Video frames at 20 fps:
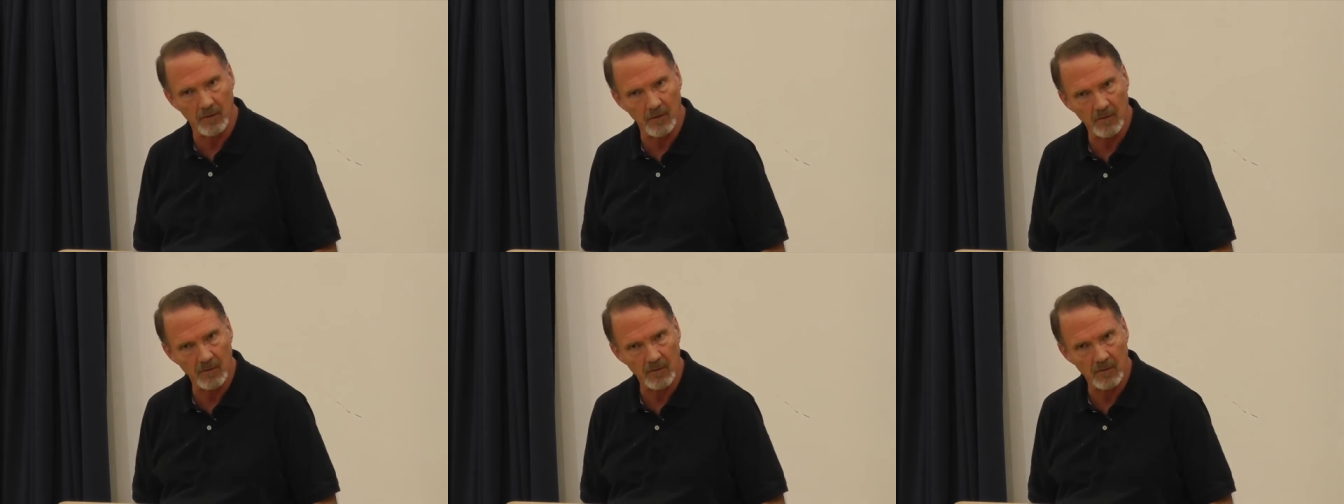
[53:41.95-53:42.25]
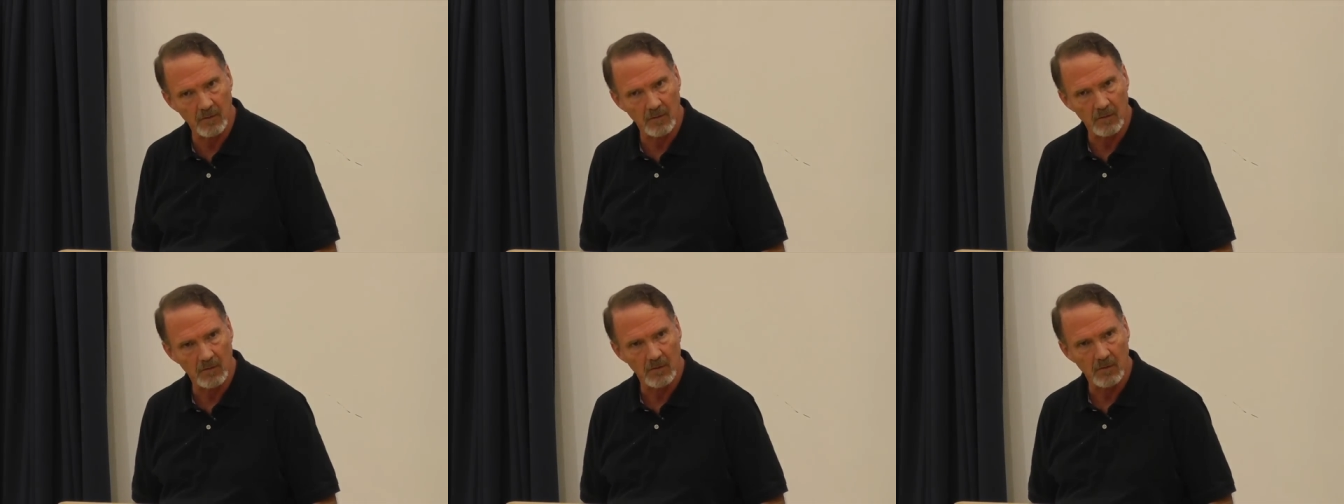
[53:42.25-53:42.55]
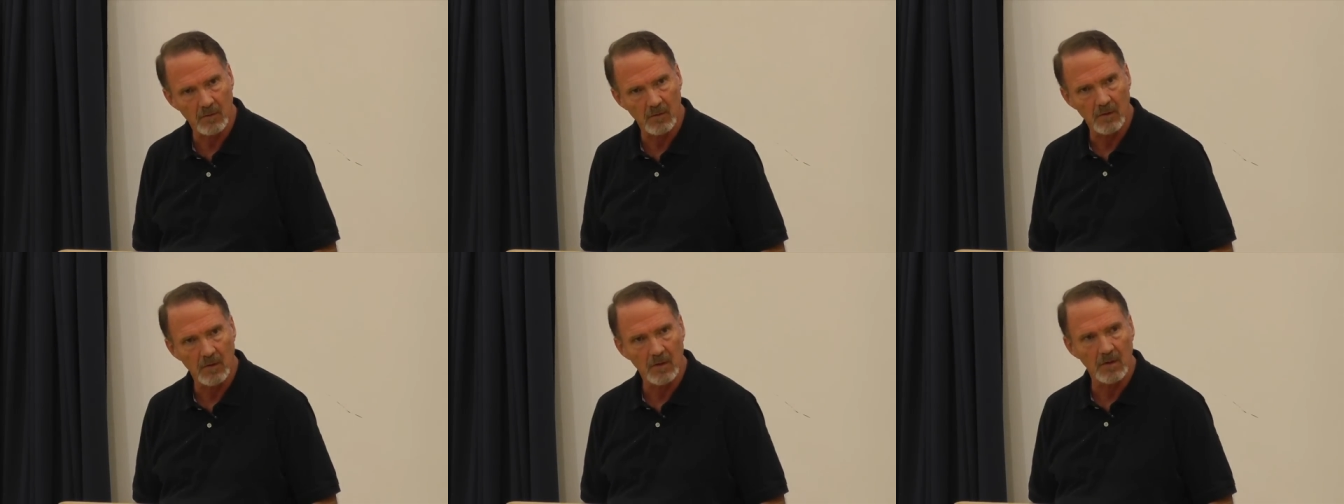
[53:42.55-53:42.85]

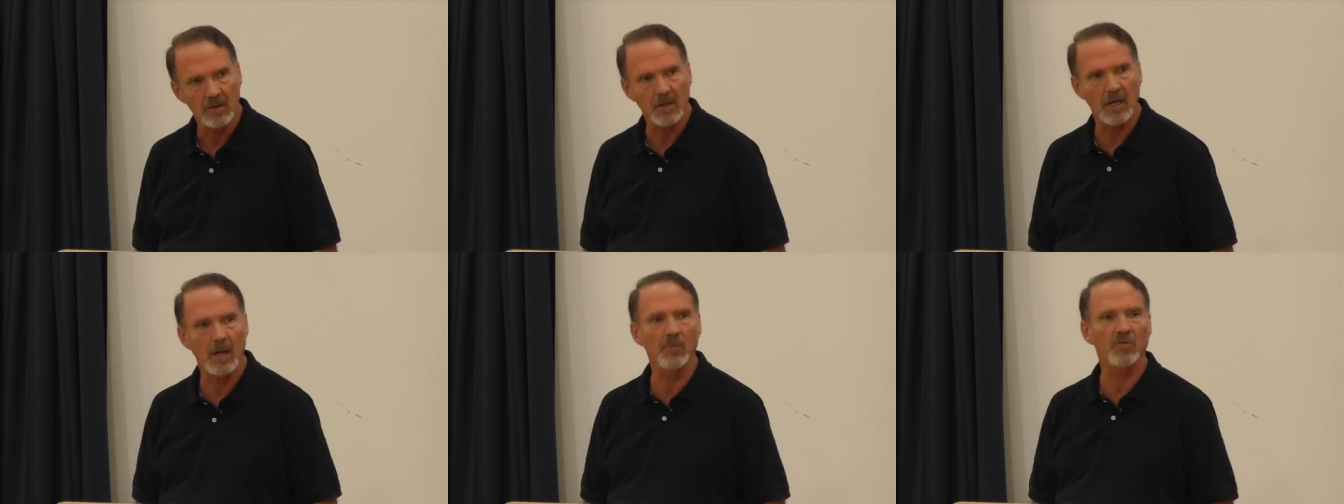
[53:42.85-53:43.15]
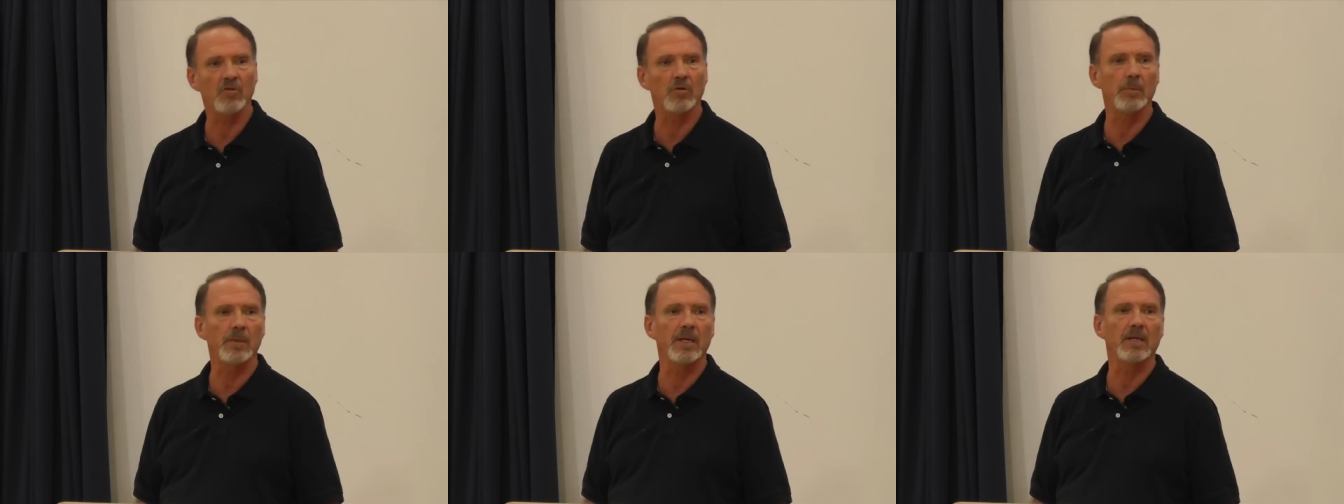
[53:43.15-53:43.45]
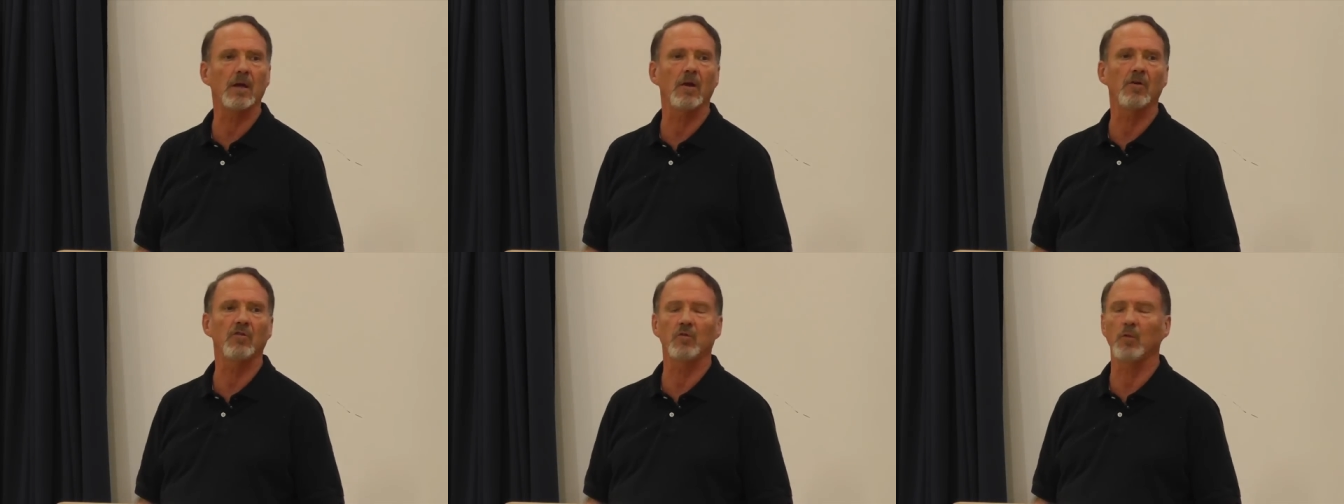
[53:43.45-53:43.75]
It comes to you
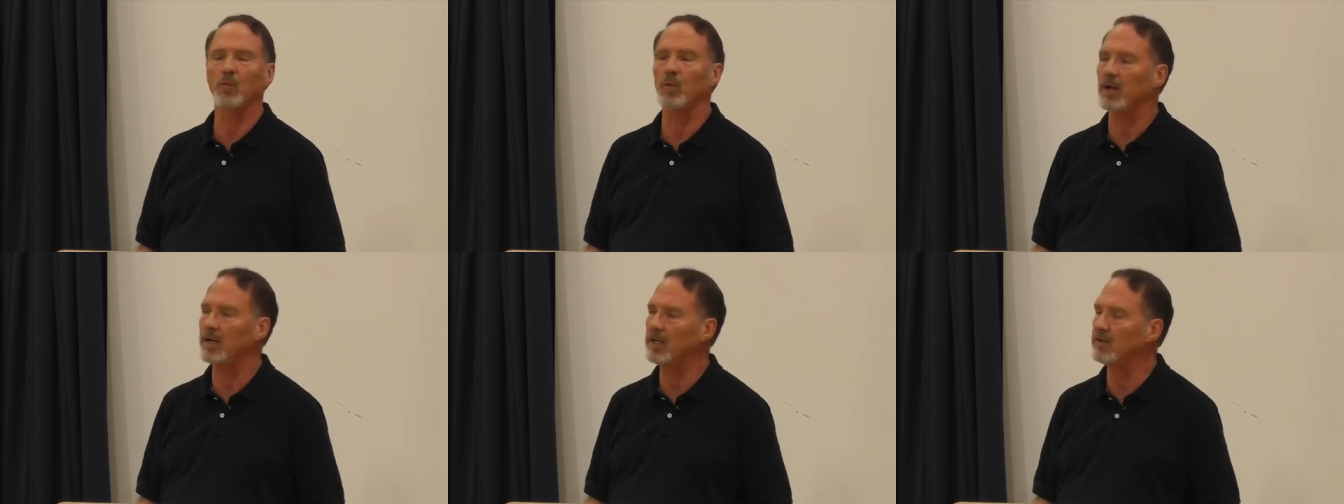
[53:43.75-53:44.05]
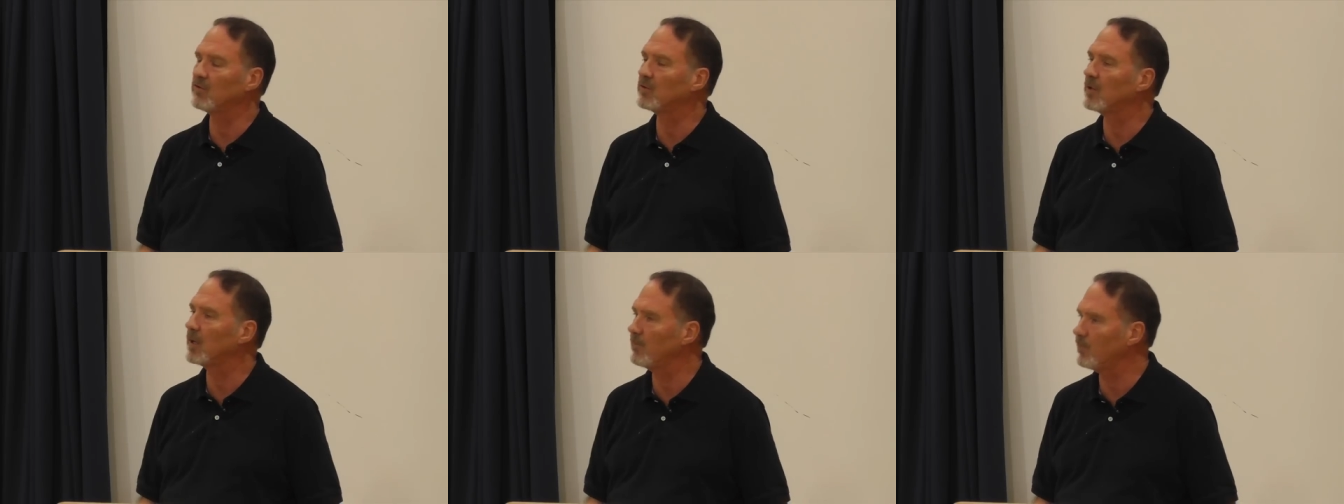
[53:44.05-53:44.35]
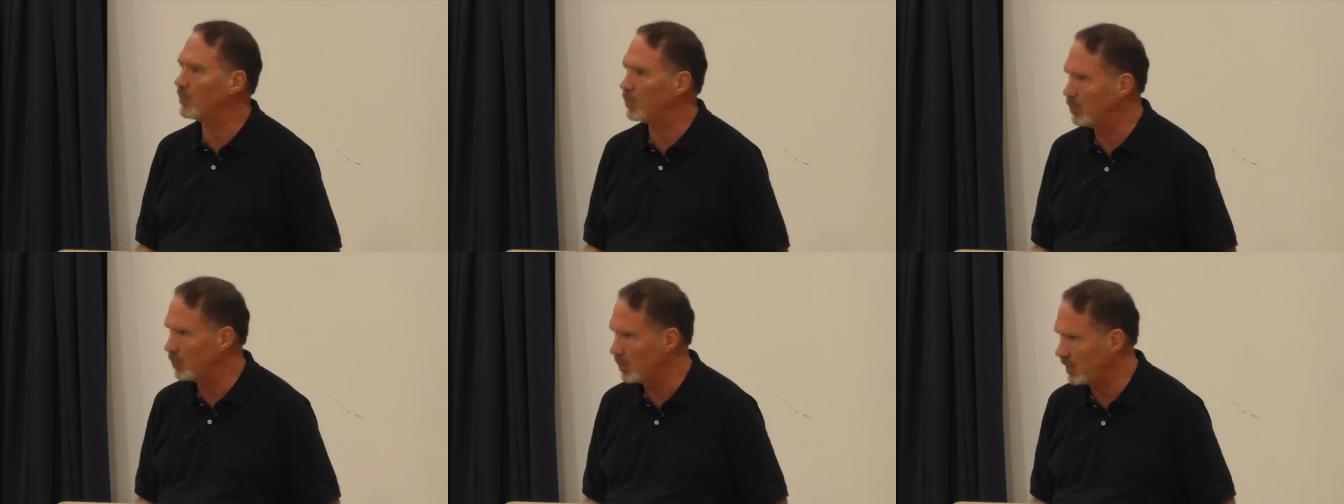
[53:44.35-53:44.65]
because of what he's
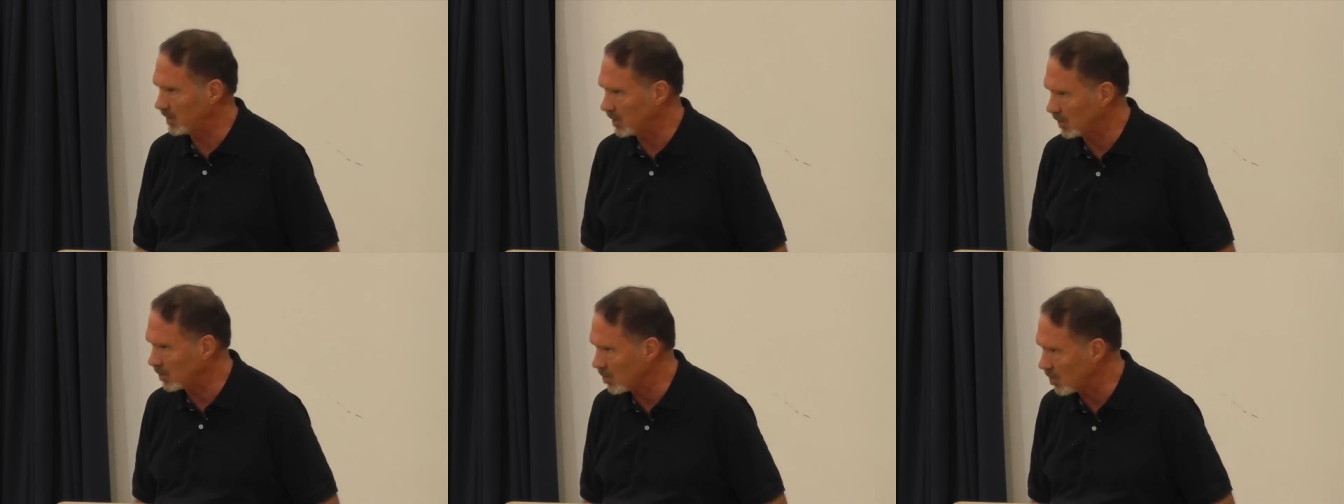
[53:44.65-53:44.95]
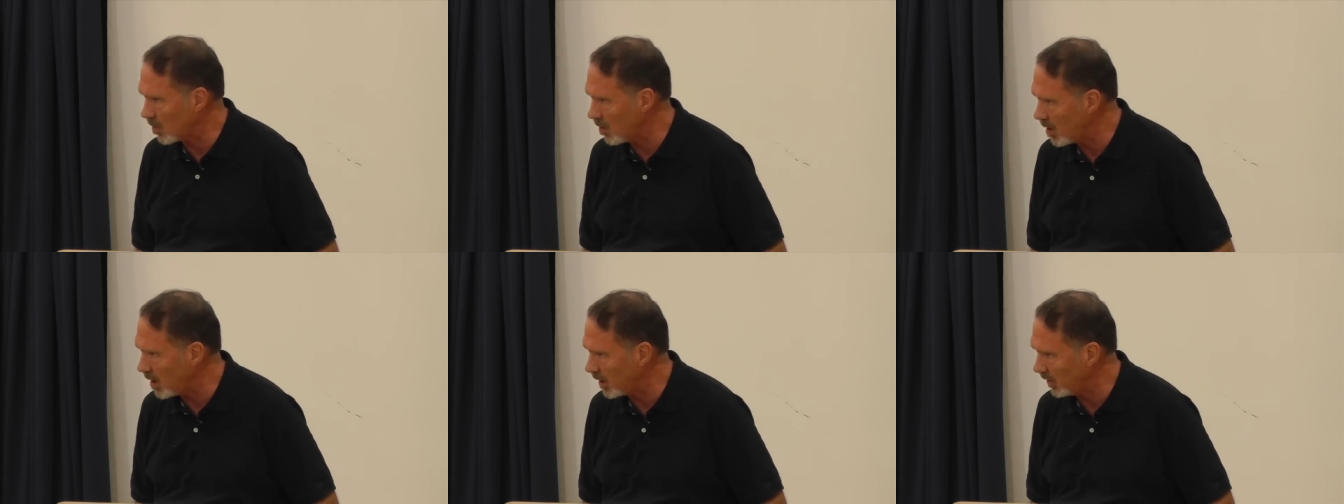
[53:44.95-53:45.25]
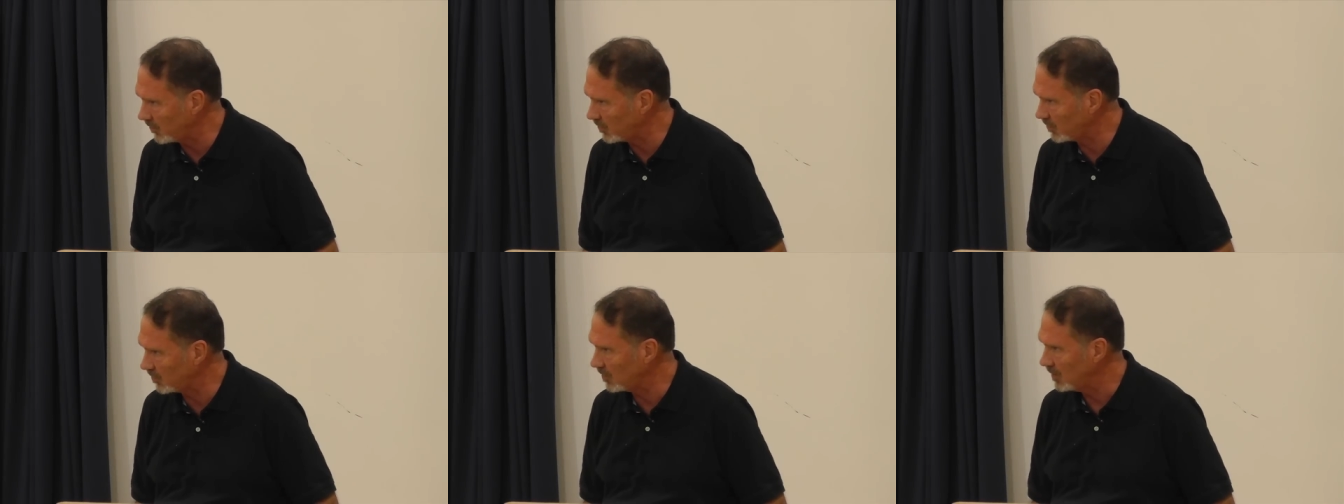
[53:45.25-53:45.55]
done for you at the
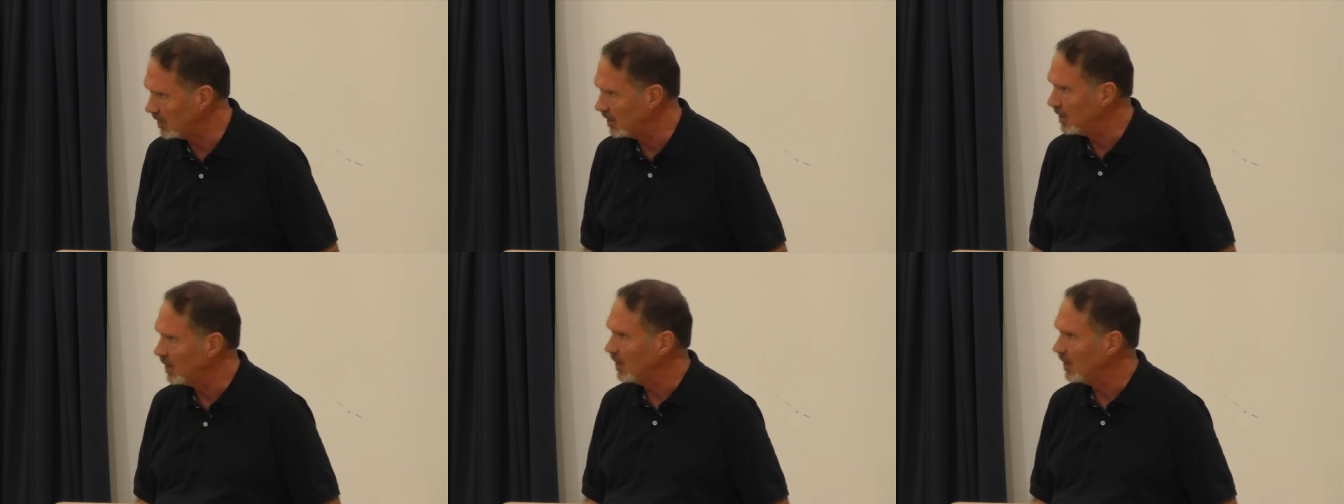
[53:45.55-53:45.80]
cross.